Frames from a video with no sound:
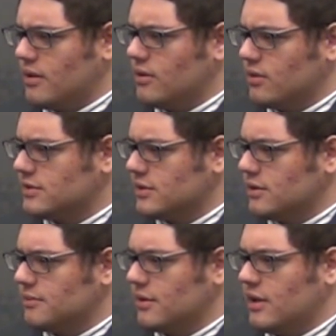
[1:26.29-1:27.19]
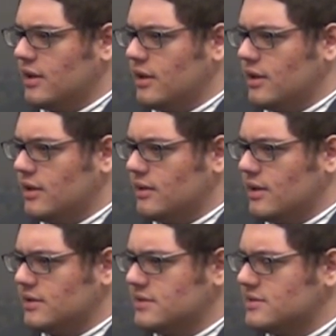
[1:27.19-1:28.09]
a long time,
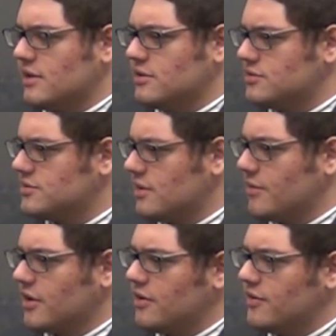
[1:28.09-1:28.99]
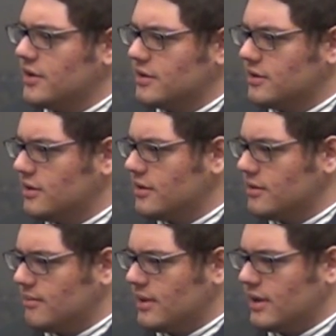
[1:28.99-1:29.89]
and I decided to start my career earlier